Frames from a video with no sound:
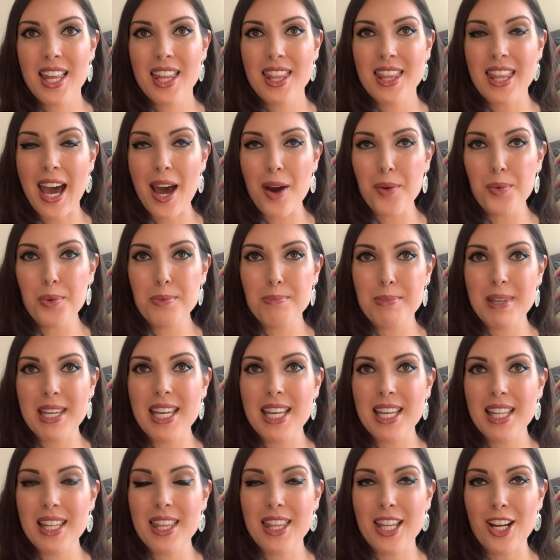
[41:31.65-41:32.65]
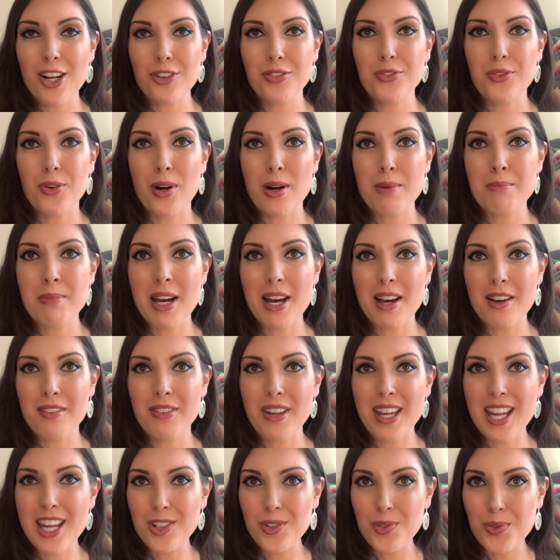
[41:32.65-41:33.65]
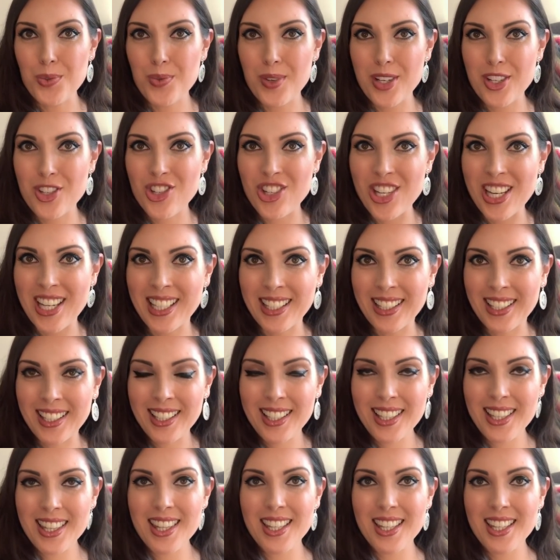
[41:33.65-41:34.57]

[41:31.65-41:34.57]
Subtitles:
That would be their form of enriching.